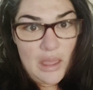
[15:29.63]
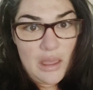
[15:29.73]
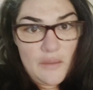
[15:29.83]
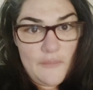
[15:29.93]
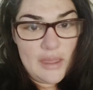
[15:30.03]

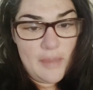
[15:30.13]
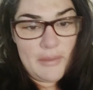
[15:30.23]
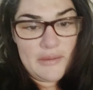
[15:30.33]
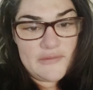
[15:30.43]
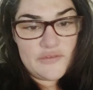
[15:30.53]
Oh, I got
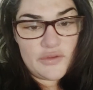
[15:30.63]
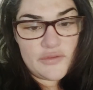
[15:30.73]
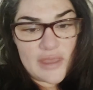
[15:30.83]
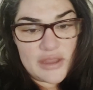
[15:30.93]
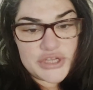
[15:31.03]

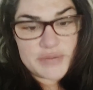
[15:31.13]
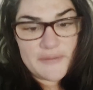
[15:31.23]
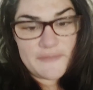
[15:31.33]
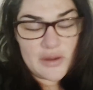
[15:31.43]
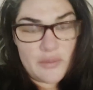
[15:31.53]
messages. Actually, I might find